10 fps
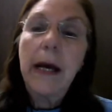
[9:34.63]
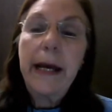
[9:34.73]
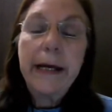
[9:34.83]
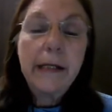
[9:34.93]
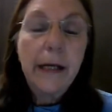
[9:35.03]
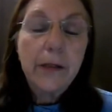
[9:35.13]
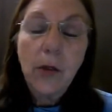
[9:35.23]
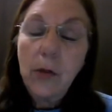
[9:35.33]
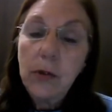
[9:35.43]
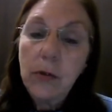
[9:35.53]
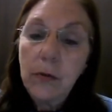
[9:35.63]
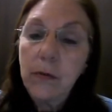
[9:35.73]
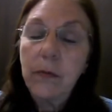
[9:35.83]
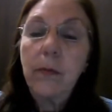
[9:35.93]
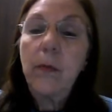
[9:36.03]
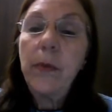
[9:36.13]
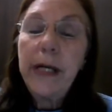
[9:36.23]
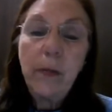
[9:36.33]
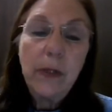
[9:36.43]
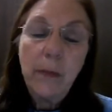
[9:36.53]
As I told you,
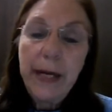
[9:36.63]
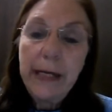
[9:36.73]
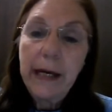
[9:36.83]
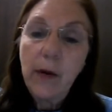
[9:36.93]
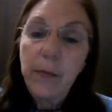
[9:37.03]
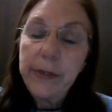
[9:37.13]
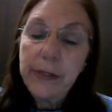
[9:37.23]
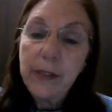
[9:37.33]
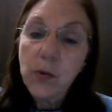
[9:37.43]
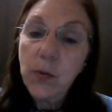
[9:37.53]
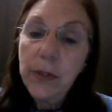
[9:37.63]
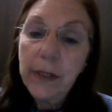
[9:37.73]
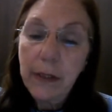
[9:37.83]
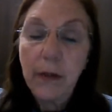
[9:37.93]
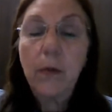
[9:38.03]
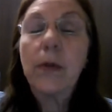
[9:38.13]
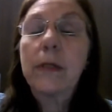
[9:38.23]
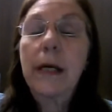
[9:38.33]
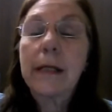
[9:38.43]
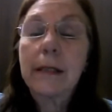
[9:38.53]
we will make our business work with
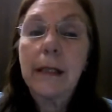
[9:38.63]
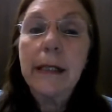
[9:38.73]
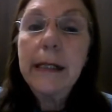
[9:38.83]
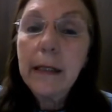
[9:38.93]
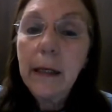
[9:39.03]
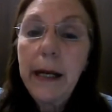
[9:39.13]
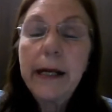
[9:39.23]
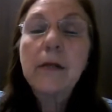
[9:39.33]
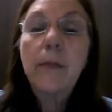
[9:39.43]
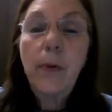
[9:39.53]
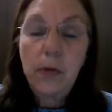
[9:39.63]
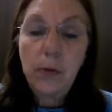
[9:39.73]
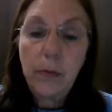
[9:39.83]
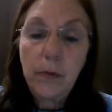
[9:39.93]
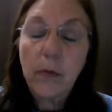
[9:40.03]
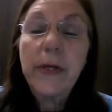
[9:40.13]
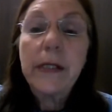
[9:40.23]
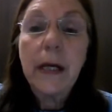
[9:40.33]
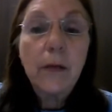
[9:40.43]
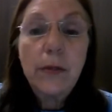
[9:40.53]
as little as possible. We
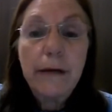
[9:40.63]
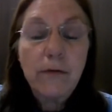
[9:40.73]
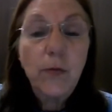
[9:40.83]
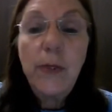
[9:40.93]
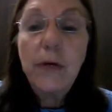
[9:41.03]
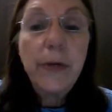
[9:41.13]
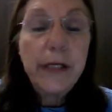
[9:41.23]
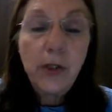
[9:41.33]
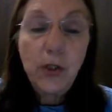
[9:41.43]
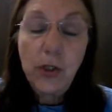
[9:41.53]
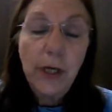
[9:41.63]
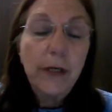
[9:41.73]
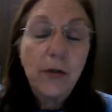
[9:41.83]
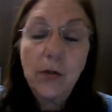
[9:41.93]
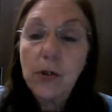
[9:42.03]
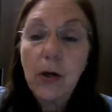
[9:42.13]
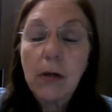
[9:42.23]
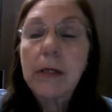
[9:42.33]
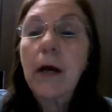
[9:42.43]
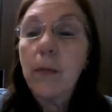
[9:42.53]
don't have to be rich to
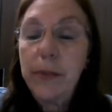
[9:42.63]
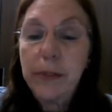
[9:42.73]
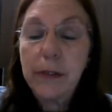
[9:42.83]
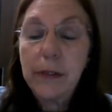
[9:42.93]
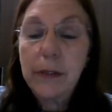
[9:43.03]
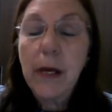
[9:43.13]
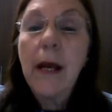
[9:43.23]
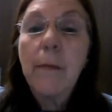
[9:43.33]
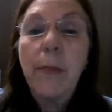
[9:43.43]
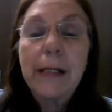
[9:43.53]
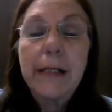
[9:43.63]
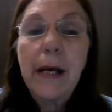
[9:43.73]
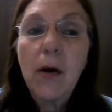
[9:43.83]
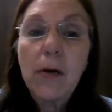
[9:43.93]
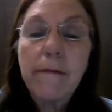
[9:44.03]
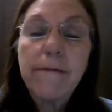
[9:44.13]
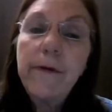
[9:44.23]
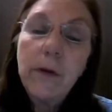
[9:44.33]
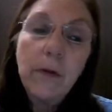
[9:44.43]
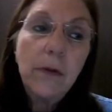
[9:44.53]
start our business, but there are a
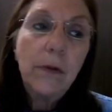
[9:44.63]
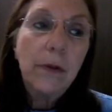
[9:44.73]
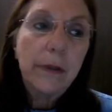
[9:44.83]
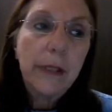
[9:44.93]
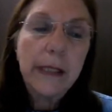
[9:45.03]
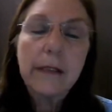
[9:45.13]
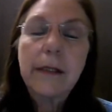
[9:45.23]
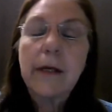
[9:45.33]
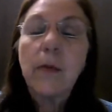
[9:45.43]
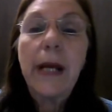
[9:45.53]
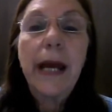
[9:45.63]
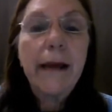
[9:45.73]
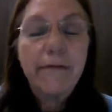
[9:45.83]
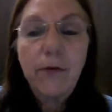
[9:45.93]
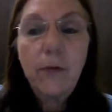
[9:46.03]
few things that we have